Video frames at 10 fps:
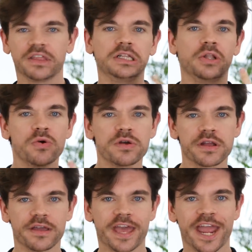the
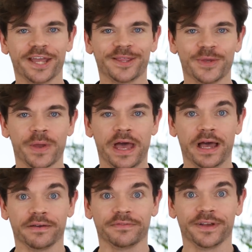longer the hair that you
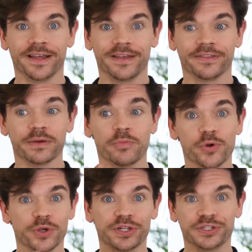have, the
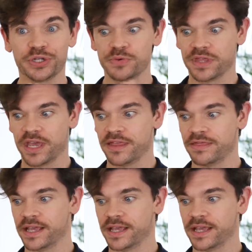more you can do with it in